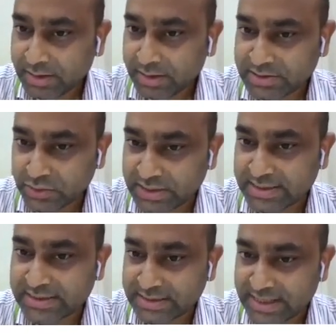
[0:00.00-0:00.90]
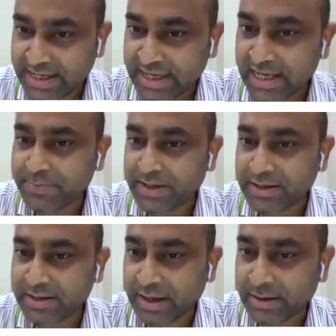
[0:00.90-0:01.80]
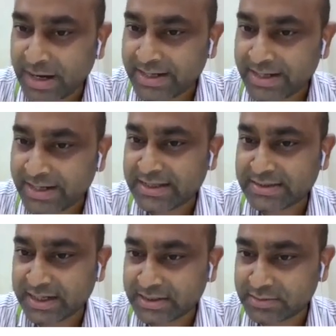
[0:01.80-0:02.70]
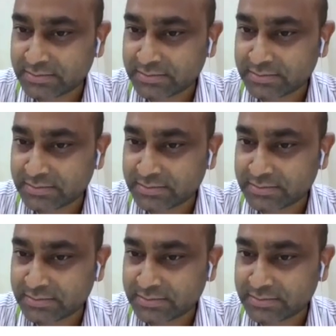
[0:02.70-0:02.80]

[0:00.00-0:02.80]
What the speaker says: so they help in maintaining the